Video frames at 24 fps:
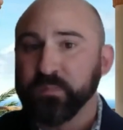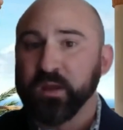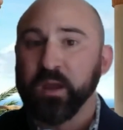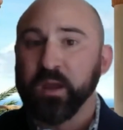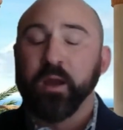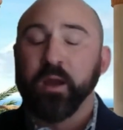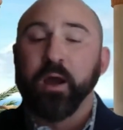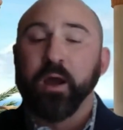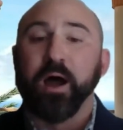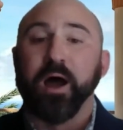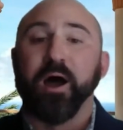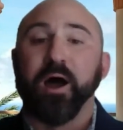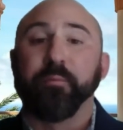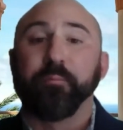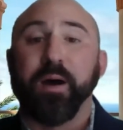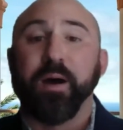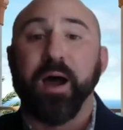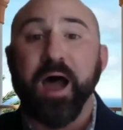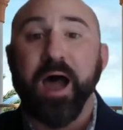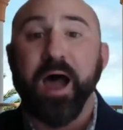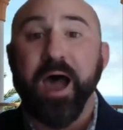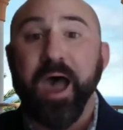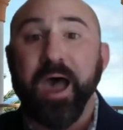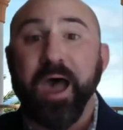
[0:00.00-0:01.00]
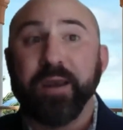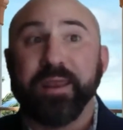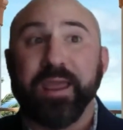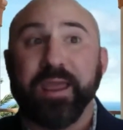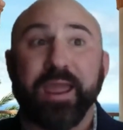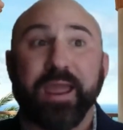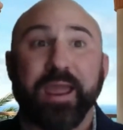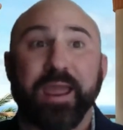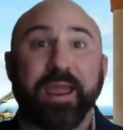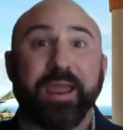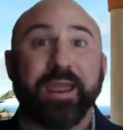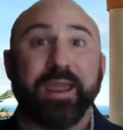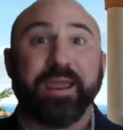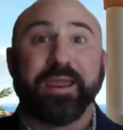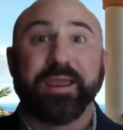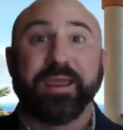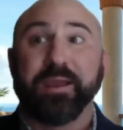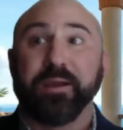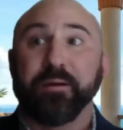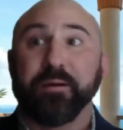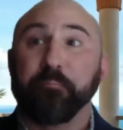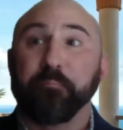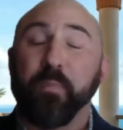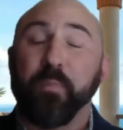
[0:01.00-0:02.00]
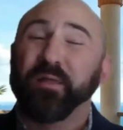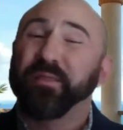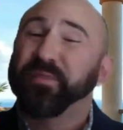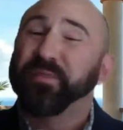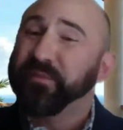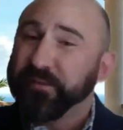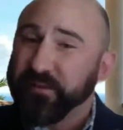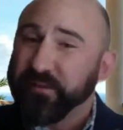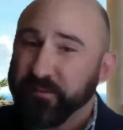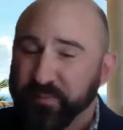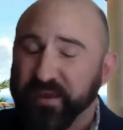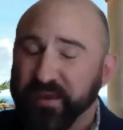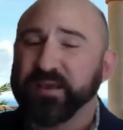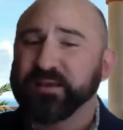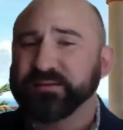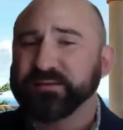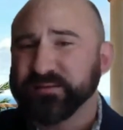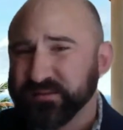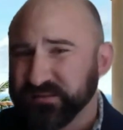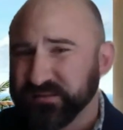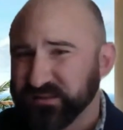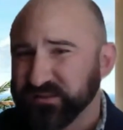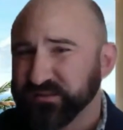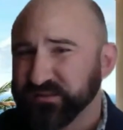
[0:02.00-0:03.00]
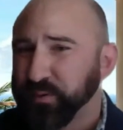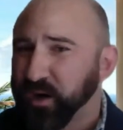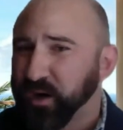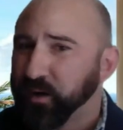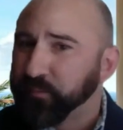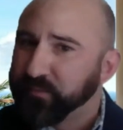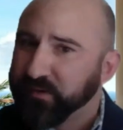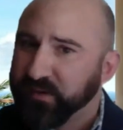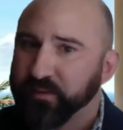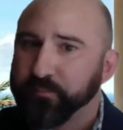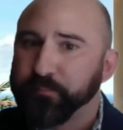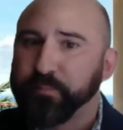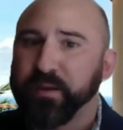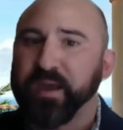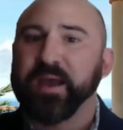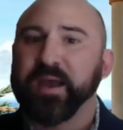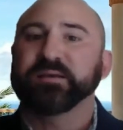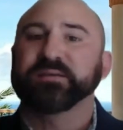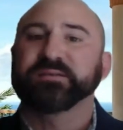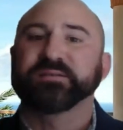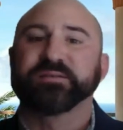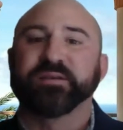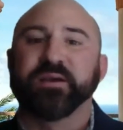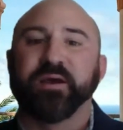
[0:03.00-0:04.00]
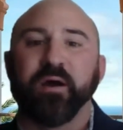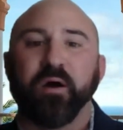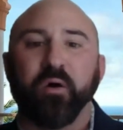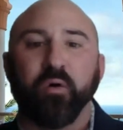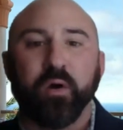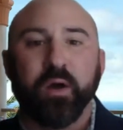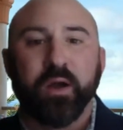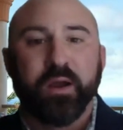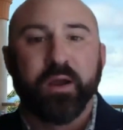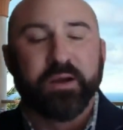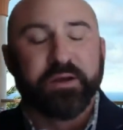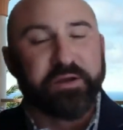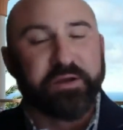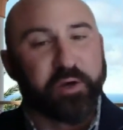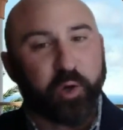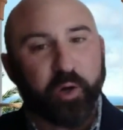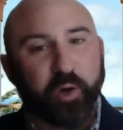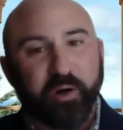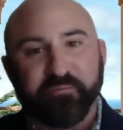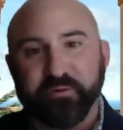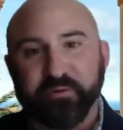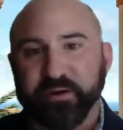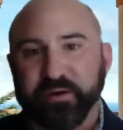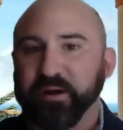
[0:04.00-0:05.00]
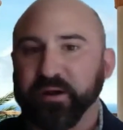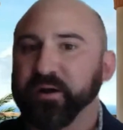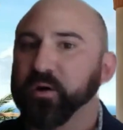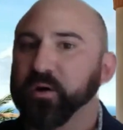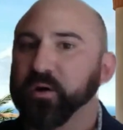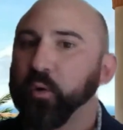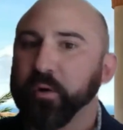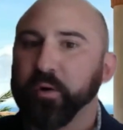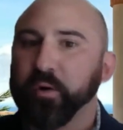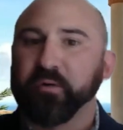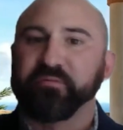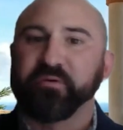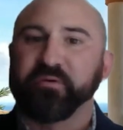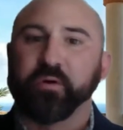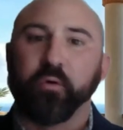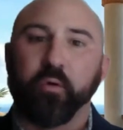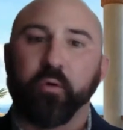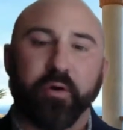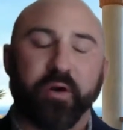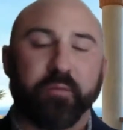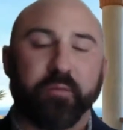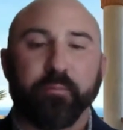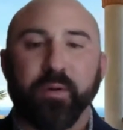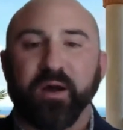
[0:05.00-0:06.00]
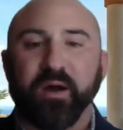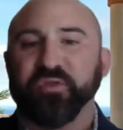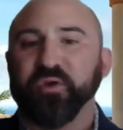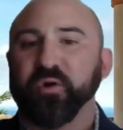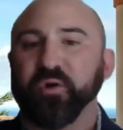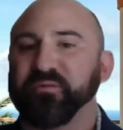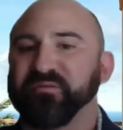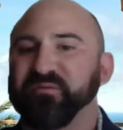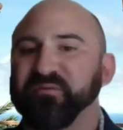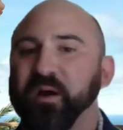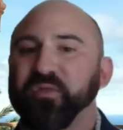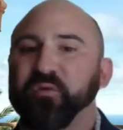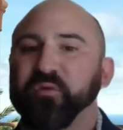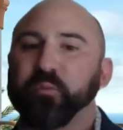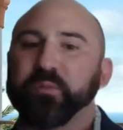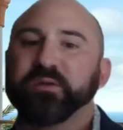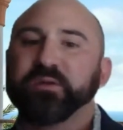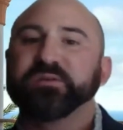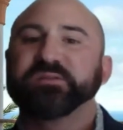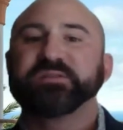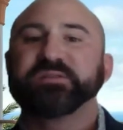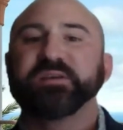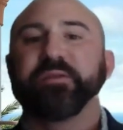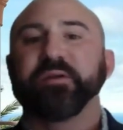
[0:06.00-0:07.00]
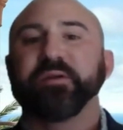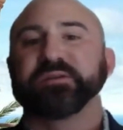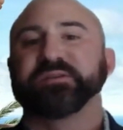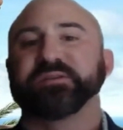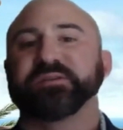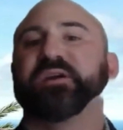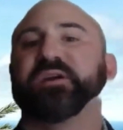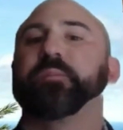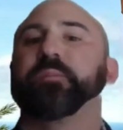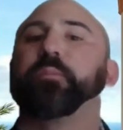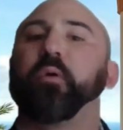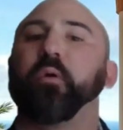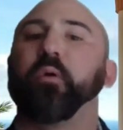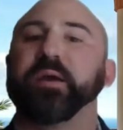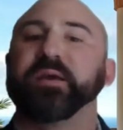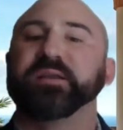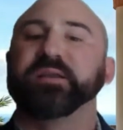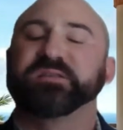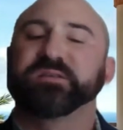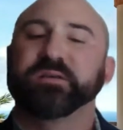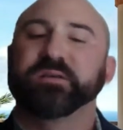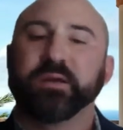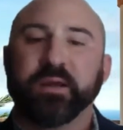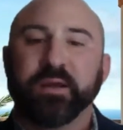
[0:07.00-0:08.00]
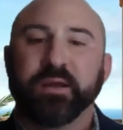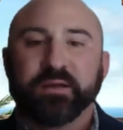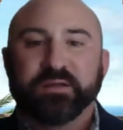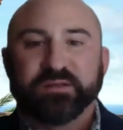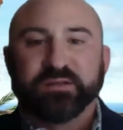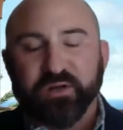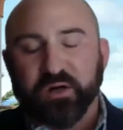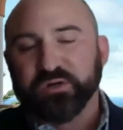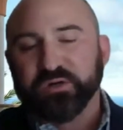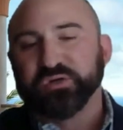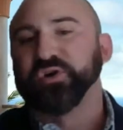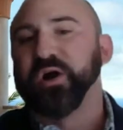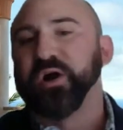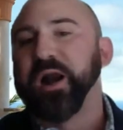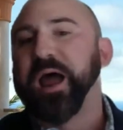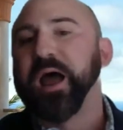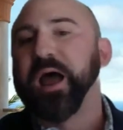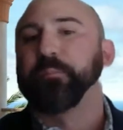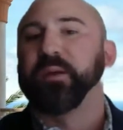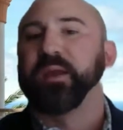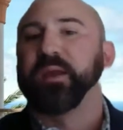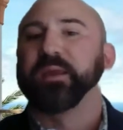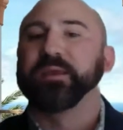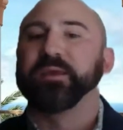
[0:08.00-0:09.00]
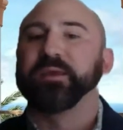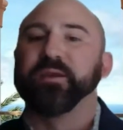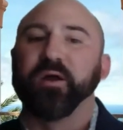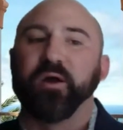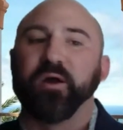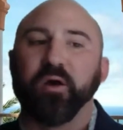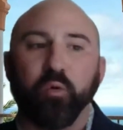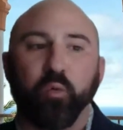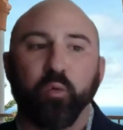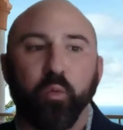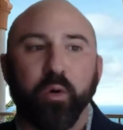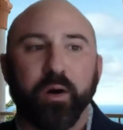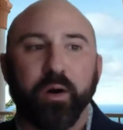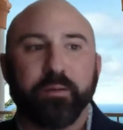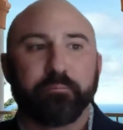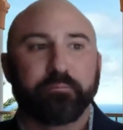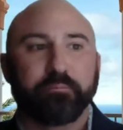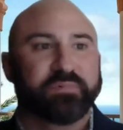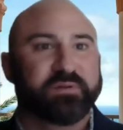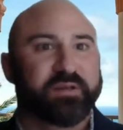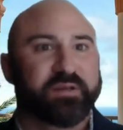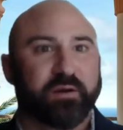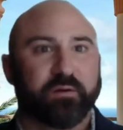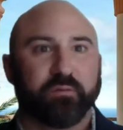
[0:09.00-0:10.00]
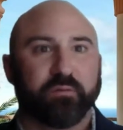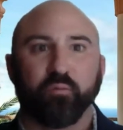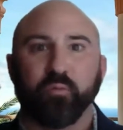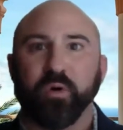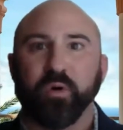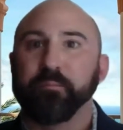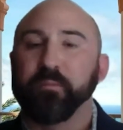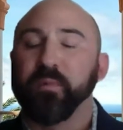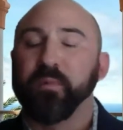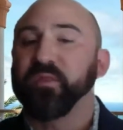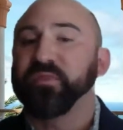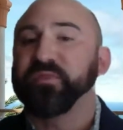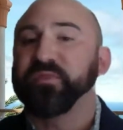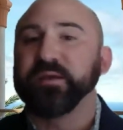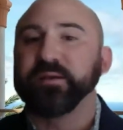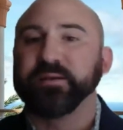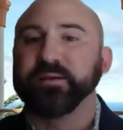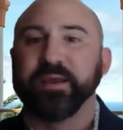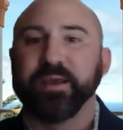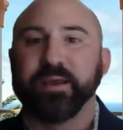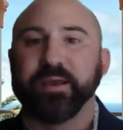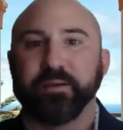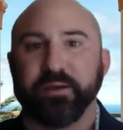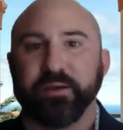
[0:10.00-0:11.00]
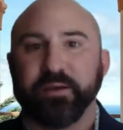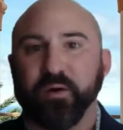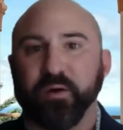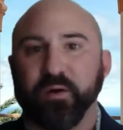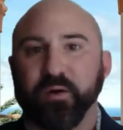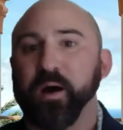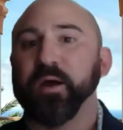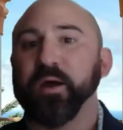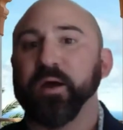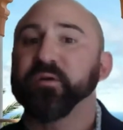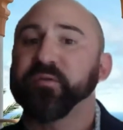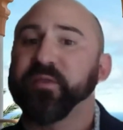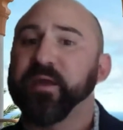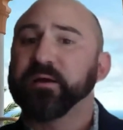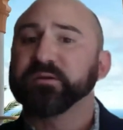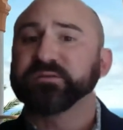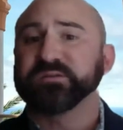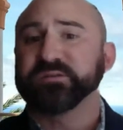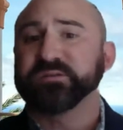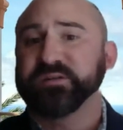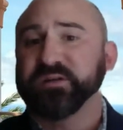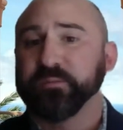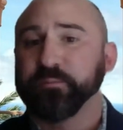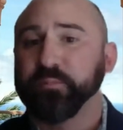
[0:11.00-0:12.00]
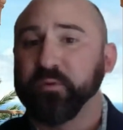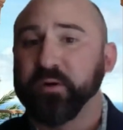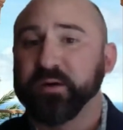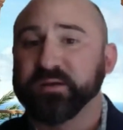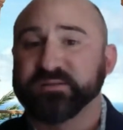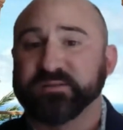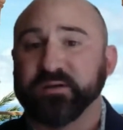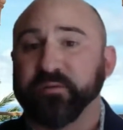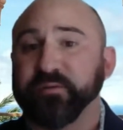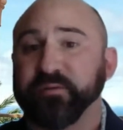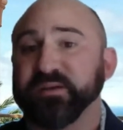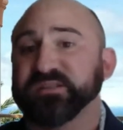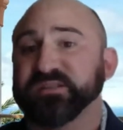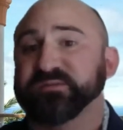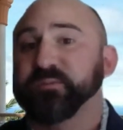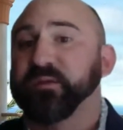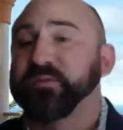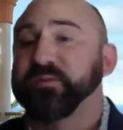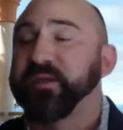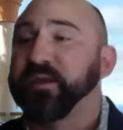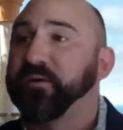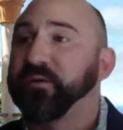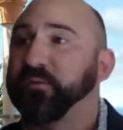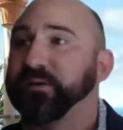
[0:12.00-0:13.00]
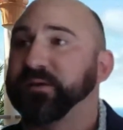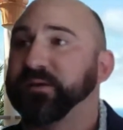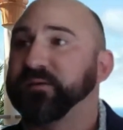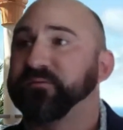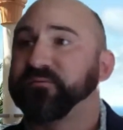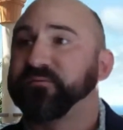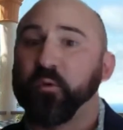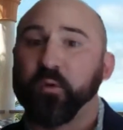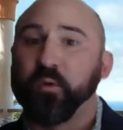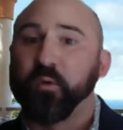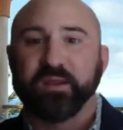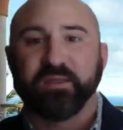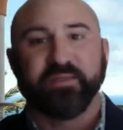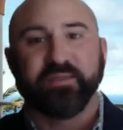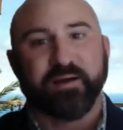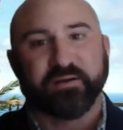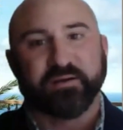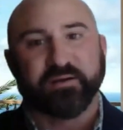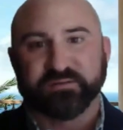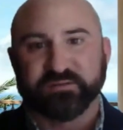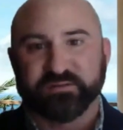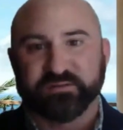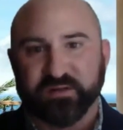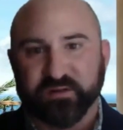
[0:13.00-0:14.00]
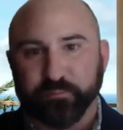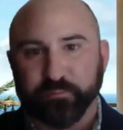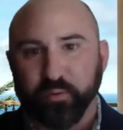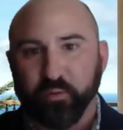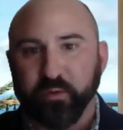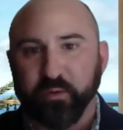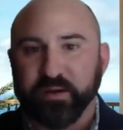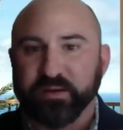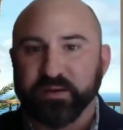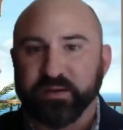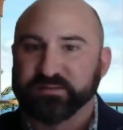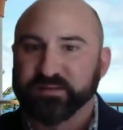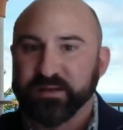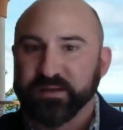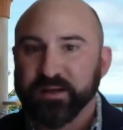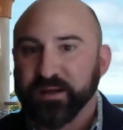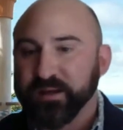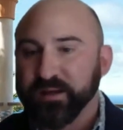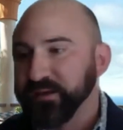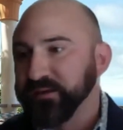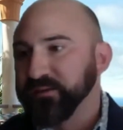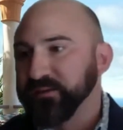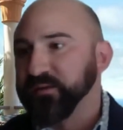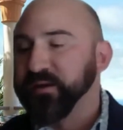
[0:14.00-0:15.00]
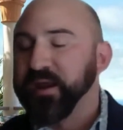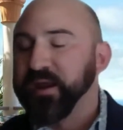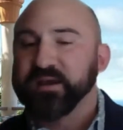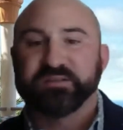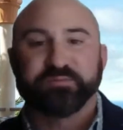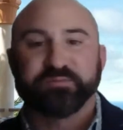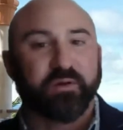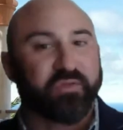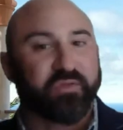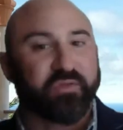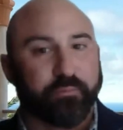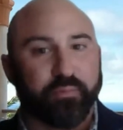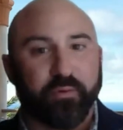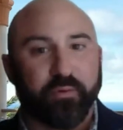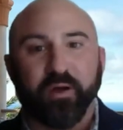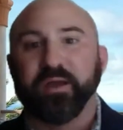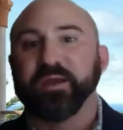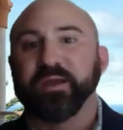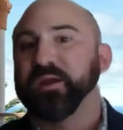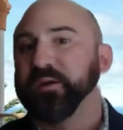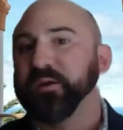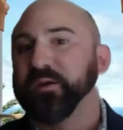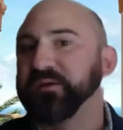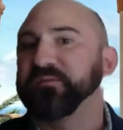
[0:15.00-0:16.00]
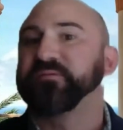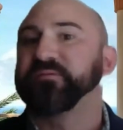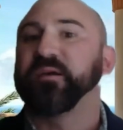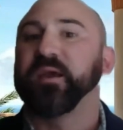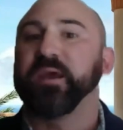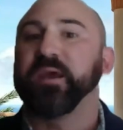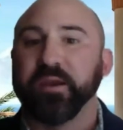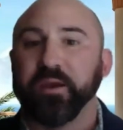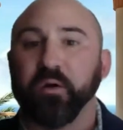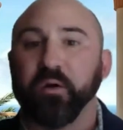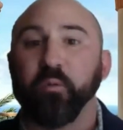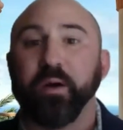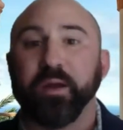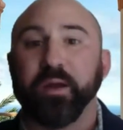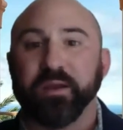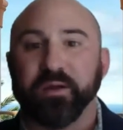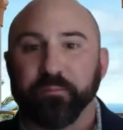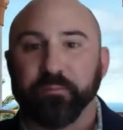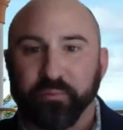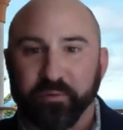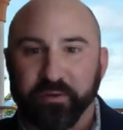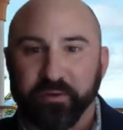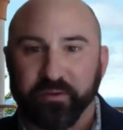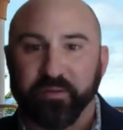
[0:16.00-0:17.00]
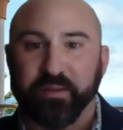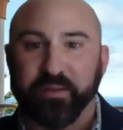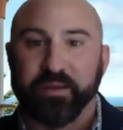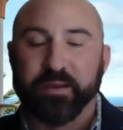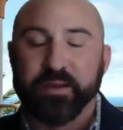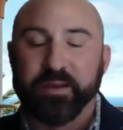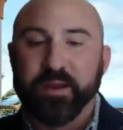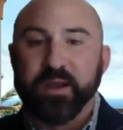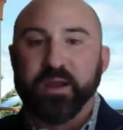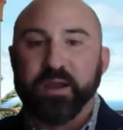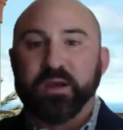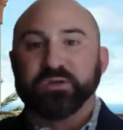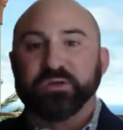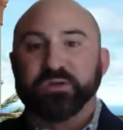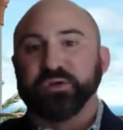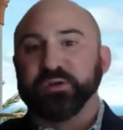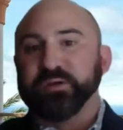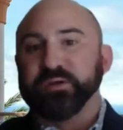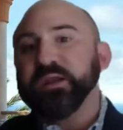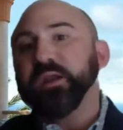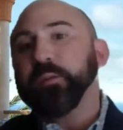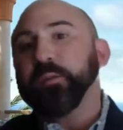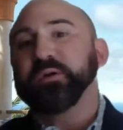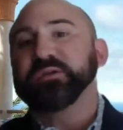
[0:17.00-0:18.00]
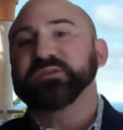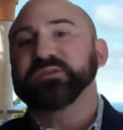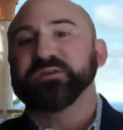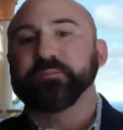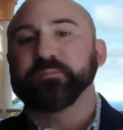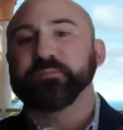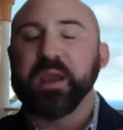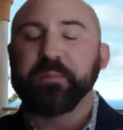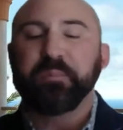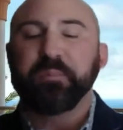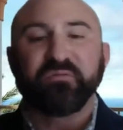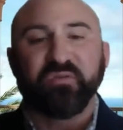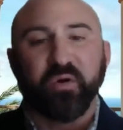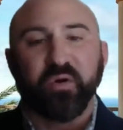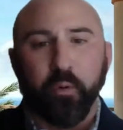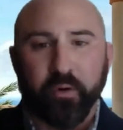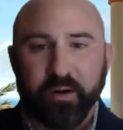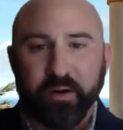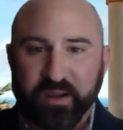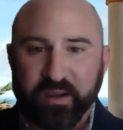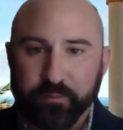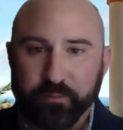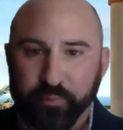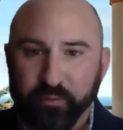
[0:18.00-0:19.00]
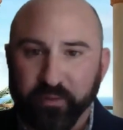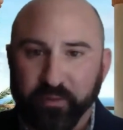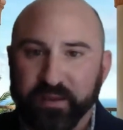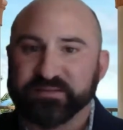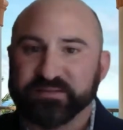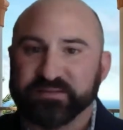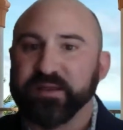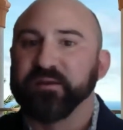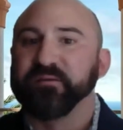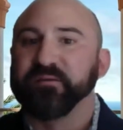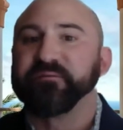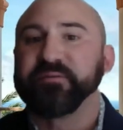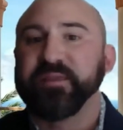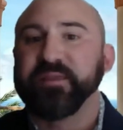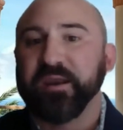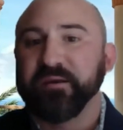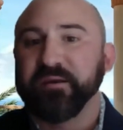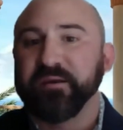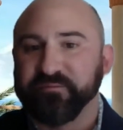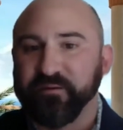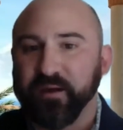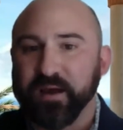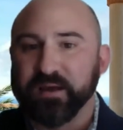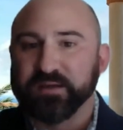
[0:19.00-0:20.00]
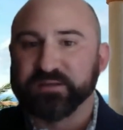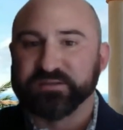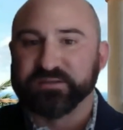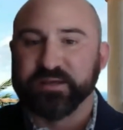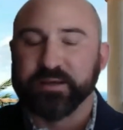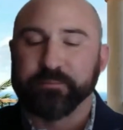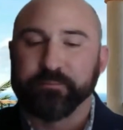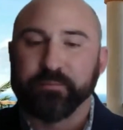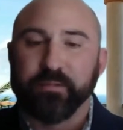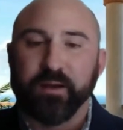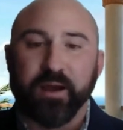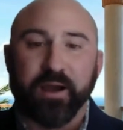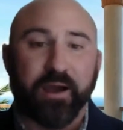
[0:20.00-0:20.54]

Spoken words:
On a monthly basis is probably the best. So year over year, quarter over quarter, month over month, when you see their tier points start dropping, one month they did, 100,000 tier points. On this month, they only did 40,000 tier points. The next month, they're probably going to be fading away completely. So you need to put some type of reporting in place that identifies it.